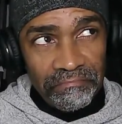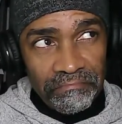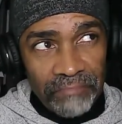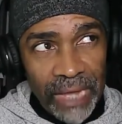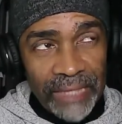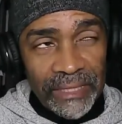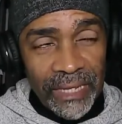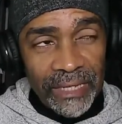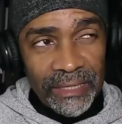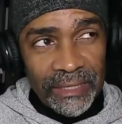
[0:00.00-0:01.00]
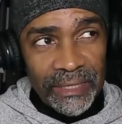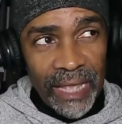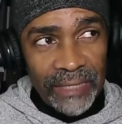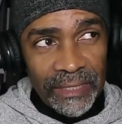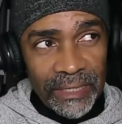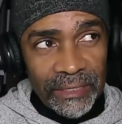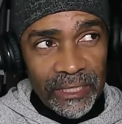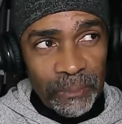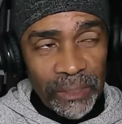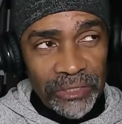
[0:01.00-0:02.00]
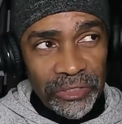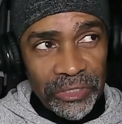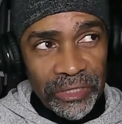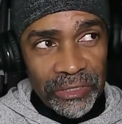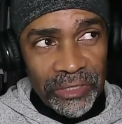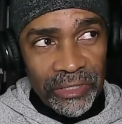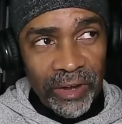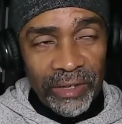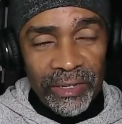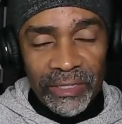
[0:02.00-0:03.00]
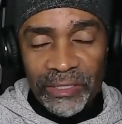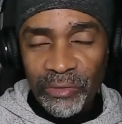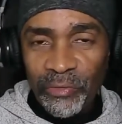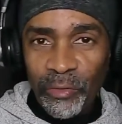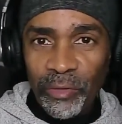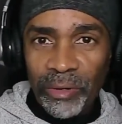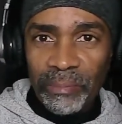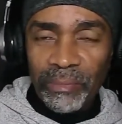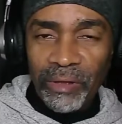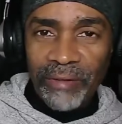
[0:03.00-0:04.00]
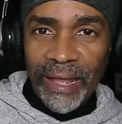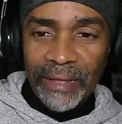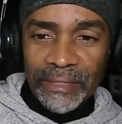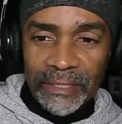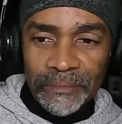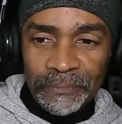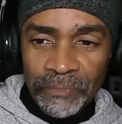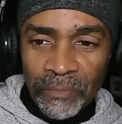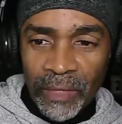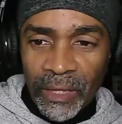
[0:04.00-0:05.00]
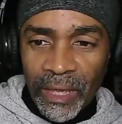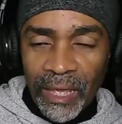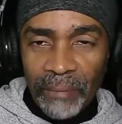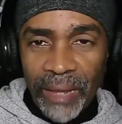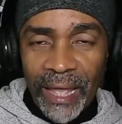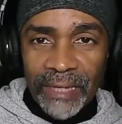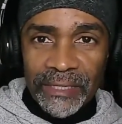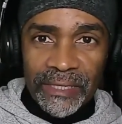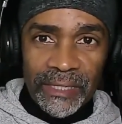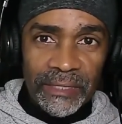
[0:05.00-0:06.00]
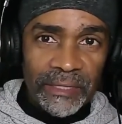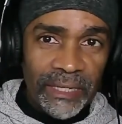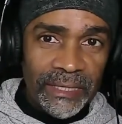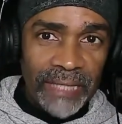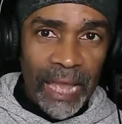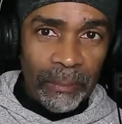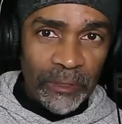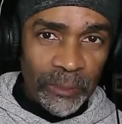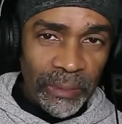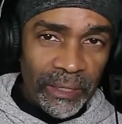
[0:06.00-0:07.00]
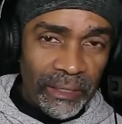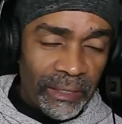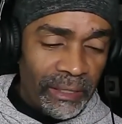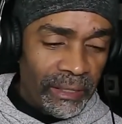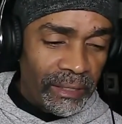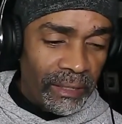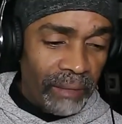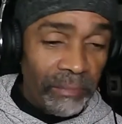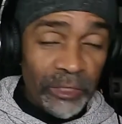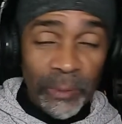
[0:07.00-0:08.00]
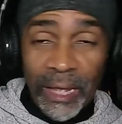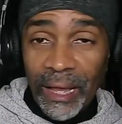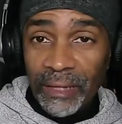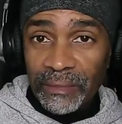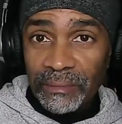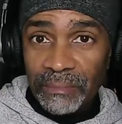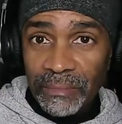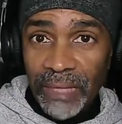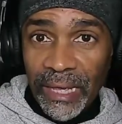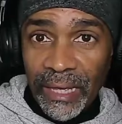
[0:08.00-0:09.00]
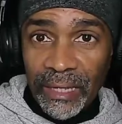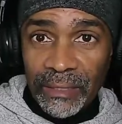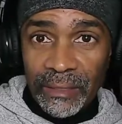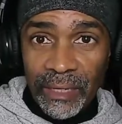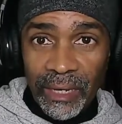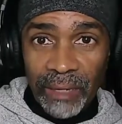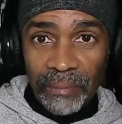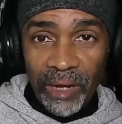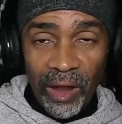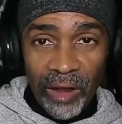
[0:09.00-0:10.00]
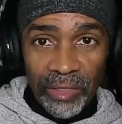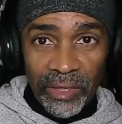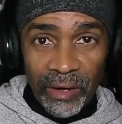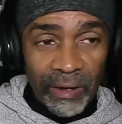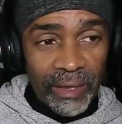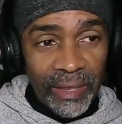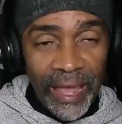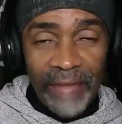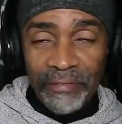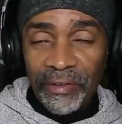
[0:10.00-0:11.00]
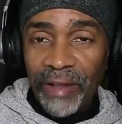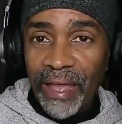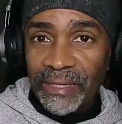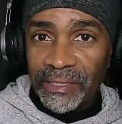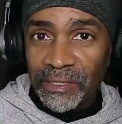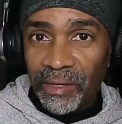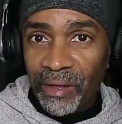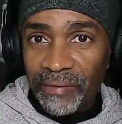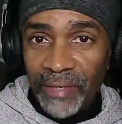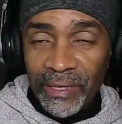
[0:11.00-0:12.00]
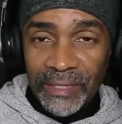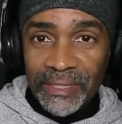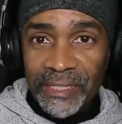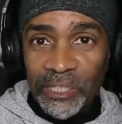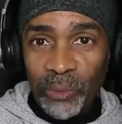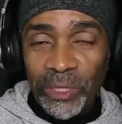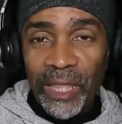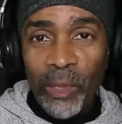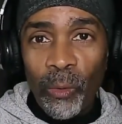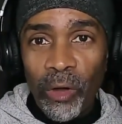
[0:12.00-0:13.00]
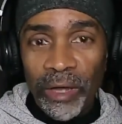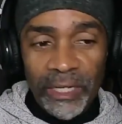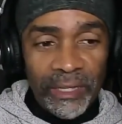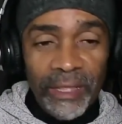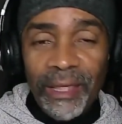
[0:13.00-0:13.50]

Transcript: I'd say the DeSantis splinter starting to form around him. And behind the scenes, the establishment, Mitch McConnell and McCarthy are laughing their asses off because this is what they wanted.